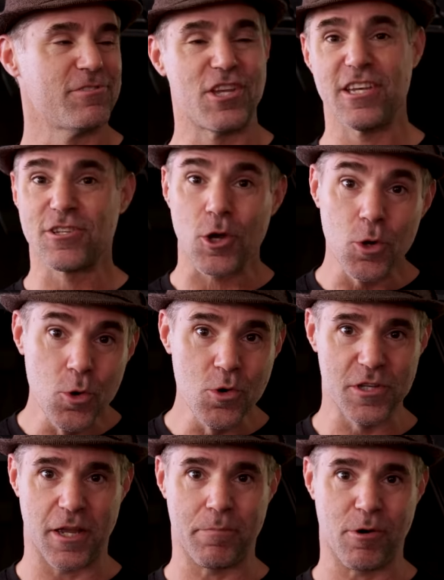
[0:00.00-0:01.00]
she is
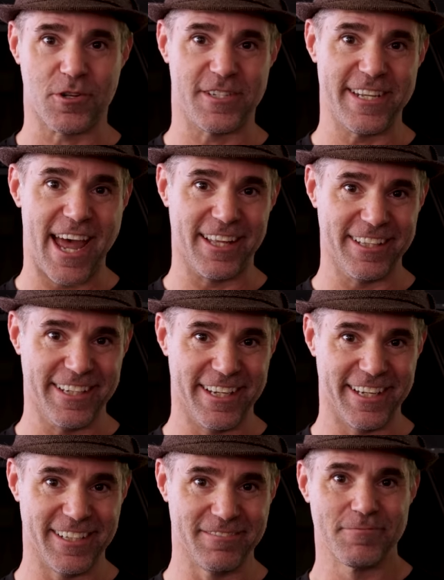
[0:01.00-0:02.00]
oozing
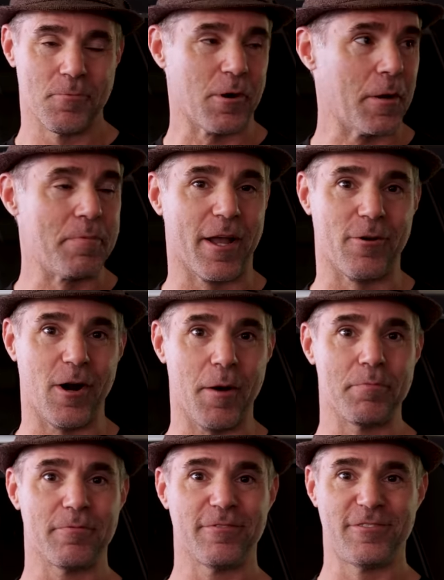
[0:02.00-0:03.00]
personality. We're gonna pick her
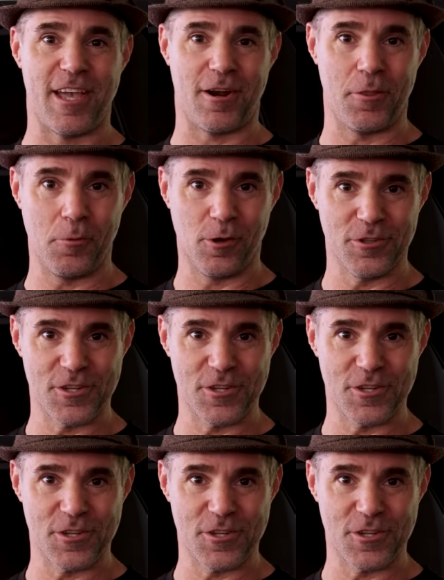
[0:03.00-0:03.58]
up, take her to the World